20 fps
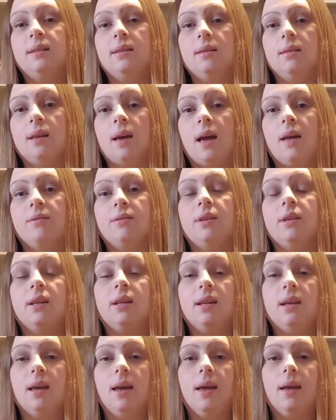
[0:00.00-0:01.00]
to that that
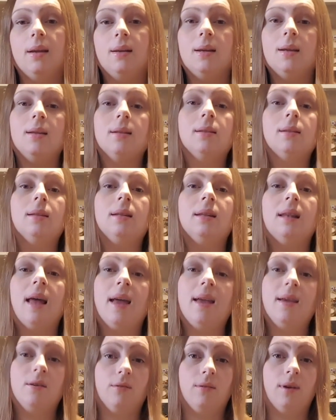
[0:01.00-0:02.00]
again is
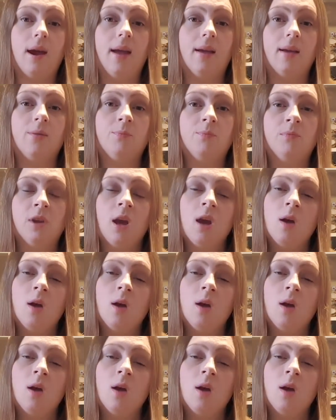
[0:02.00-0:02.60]
layering?